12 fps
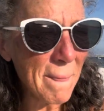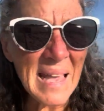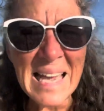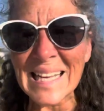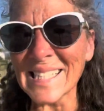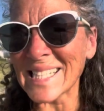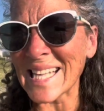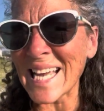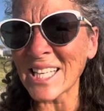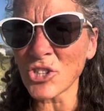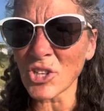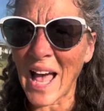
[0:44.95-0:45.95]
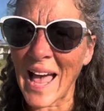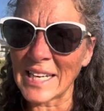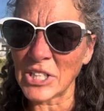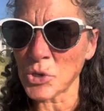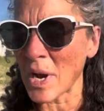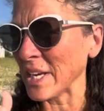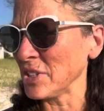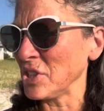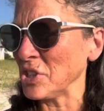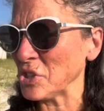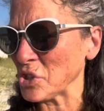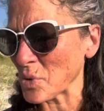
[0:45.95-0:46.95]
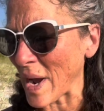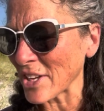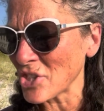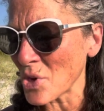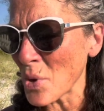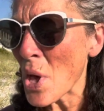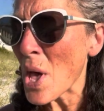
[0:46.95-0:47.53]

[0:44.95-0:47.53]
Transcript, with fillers: And it's things kind of trying to distract you